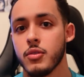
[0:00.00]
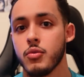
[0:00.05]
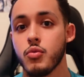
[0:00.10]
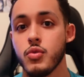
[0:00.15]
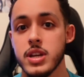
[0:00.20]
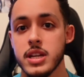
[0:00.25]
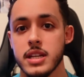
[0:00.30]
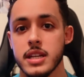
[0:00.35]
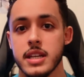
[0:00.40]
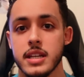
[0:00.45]

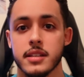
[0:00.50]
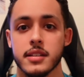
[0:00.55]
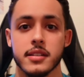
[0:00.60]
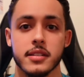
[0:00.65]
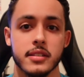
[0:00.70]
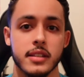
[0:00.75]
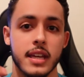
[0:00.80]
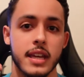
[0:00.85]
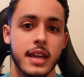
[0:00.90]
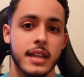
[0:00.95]
we need to
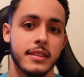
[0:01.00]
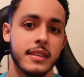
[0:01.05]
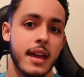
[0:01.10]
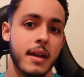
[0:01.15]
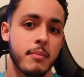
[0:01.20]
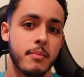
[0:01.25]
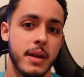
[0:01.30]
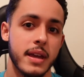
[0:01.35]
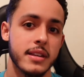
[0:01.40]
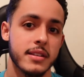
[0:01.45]
stay at
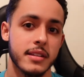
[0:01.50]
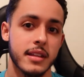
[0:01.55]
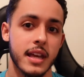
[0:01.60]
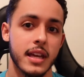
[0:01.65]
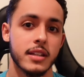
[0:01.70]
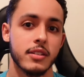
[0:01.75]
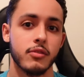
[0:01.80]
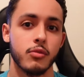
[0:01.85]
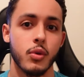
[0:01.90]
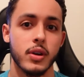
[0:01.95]
that
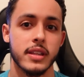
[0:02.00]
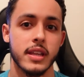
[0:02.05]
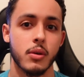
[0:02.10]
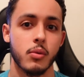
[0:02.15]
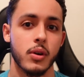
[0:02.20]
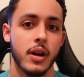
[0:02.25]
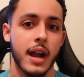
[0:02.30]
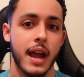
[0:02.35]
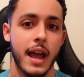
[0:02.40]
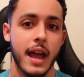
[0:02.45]
baseline of weight that
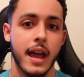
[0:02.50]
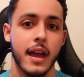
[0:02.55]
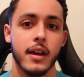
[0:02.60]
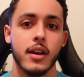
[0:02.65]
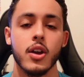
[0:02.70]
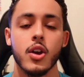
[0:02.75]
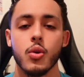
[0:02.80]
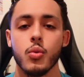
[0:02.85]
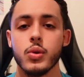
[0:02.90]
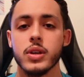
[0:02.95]
we're
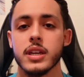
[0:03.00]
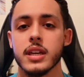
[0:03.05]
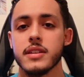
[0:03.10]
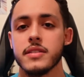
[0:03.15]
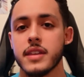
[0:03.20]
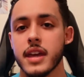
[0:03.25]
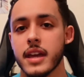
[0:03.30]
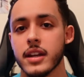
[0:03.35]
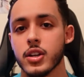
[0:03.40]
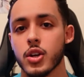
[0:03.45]
at, we can
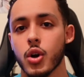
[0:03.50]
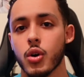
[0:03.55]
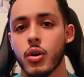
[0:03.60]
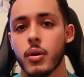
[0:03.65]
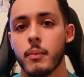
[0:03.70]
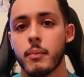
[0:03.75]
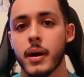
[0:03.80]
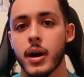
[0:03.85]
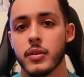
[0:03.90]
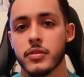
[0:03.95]
then go
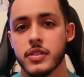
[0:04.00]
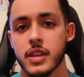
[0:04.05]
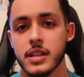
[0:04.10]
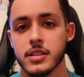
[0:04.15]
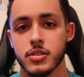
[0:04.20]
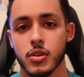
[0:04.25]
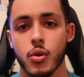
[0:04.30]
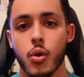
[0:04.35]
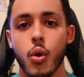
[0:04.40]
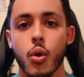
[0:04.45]
about
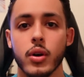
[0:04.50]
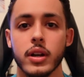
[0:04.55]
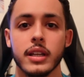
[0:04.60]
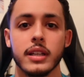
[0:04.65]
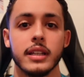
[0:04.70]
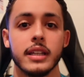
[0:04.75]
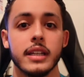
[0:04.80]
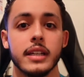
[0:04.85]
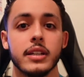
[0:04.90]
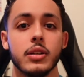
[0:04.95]
things
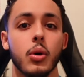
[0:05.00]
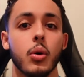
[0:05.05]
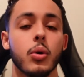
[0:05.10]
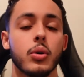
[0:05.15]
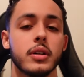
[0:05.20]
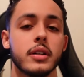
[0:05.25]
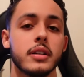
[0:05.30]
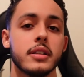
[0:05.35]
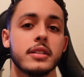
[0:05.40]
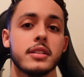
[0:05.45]
accordingly in
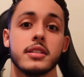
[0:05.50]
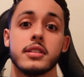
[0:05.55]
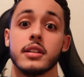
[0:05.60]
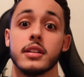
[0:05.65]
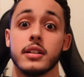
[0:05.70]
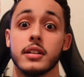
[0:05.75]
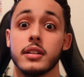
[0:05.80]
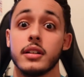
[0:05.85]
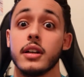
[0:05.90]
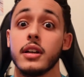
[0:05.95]
order
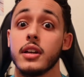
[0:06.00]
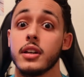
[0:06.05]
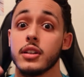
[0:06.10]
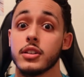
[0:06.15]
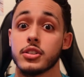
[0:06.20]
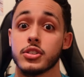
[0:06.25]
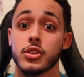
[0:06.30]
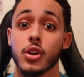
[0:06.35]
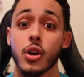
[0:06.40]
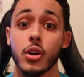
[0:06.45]
to
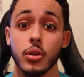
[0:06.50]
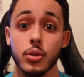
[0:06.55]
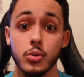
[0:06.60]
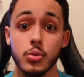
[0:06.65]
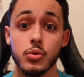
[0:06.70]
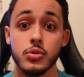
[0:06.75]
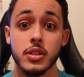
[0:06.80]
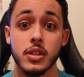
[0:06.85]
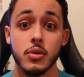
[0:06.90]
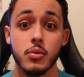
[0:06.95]
start
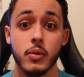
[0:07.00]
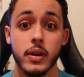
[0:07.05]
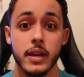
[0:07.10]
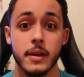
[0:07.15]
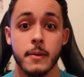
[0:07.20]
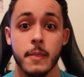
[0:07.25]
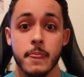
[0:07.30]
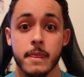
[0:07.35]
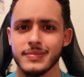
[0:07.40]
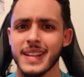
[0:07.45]
losing
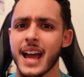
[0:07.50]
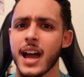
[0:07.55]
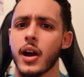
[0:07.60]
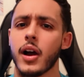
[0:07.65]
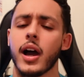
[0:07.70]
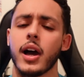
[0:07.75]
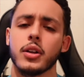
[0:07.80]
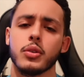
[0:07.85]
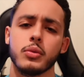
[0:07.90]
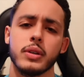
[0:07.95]
weight. Now,
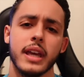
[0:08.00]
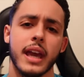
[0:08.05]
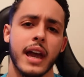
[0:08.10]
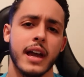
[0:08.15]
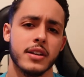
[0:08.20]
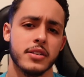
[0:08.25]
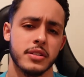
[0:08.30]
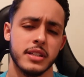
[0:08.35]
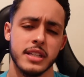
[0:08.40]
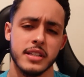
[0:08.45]
how do we
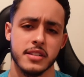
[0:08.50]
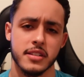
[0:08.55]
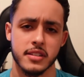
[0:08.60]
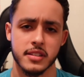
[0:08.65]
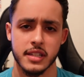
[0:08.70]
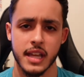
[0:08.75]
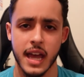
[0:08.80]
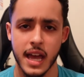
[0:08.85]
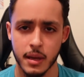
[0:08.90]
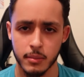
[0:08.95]
actually
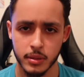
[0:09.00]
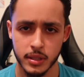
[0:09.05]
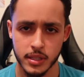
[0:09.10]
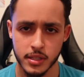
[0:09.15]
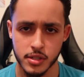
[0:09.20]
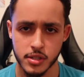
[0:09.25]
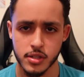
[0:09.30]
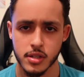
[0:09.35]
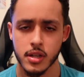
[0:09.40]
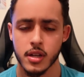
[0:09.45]

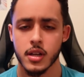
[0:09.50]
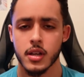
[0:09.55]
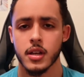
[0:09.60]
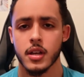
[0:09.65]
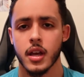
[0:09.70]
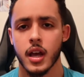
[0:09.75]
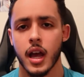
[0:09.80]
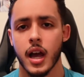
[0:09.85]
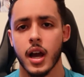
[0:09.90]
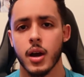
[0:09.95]
establish
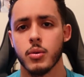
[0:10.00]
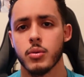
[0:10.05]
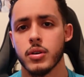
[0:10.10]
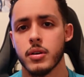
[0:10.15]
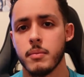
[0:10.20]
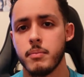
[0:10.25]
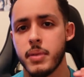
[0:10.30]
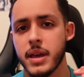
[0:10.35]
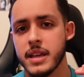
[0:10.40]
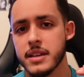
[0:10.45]

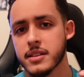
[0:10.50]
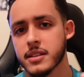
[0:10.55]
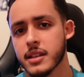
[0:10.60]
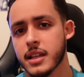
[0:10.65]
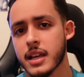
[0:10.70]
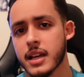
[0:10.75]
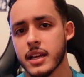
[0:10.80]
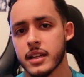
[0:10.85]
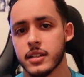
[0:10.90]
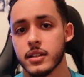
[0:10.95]
our
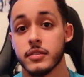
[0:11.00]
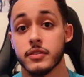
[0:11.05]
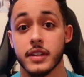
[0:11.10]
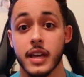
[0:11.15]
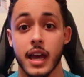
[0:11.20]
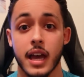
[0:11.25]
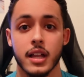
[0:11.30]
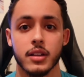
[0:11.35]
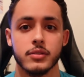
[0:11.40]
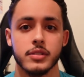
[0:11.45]
baseline of
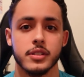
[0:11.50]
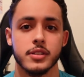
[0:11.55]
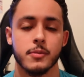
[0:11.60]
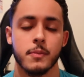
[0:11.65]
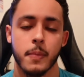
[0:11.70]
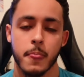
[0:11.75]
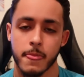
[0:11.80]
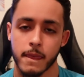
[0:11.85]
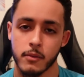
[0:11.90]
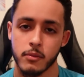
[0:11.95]
calories?
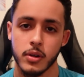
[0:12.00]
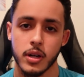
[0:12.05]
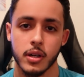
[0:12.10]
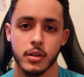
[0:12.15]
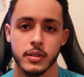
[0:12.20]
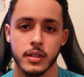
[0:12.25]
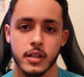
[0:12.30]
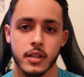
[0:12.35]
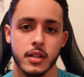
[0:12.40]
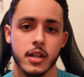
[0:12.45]

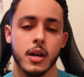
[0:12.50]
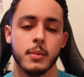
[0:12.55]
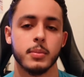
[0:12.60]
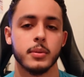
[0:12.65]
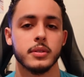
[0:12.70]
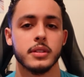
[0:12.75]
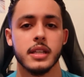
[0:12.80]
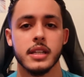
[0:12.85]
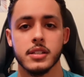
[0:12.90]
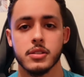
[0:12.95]
Well, there are a
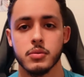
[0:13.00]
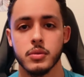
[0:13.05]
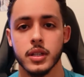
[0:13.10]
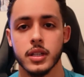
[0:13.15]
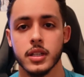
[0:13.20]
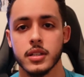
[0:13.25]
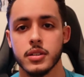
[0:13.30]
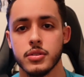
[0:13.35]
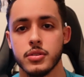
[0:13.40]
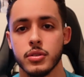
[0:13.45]
couple things we
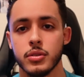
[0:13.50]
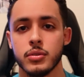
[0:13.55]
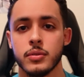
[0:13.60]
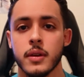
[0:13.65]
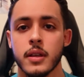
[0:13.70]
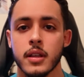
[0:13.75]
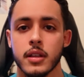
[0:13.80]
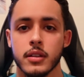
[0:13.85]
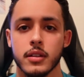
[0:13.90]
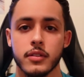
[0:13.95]
can do.
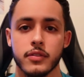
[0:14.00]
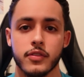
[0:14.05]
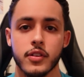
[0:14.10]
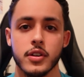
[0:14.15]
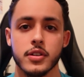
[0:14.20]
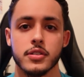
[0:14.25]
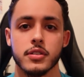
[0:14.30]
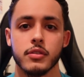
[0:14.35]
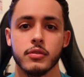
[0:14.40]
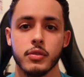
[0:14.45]
The
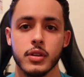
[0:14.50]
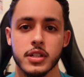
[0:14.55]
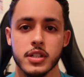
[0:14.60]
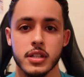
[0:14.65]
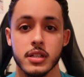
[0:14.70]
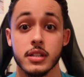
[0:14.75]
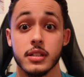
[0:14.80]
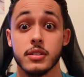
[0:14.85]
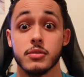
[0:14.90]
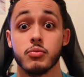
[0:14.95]
first of which
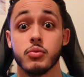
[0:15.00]
is